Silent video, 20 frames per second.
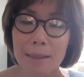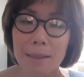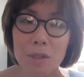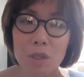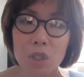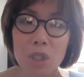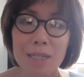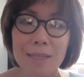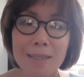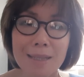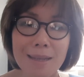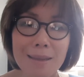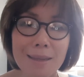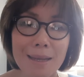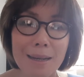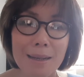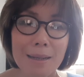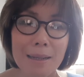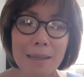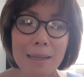She said
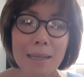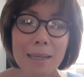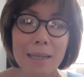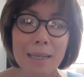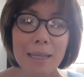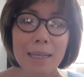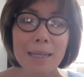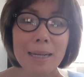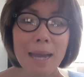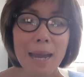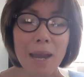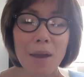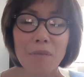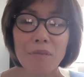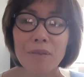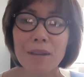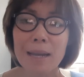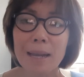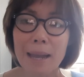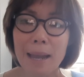that in
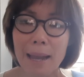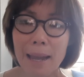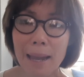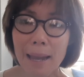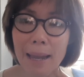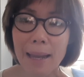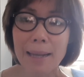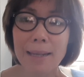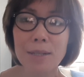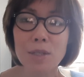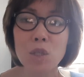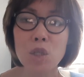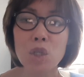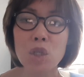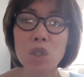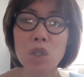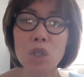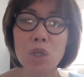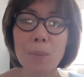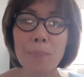every
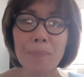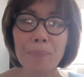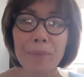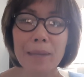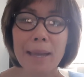age,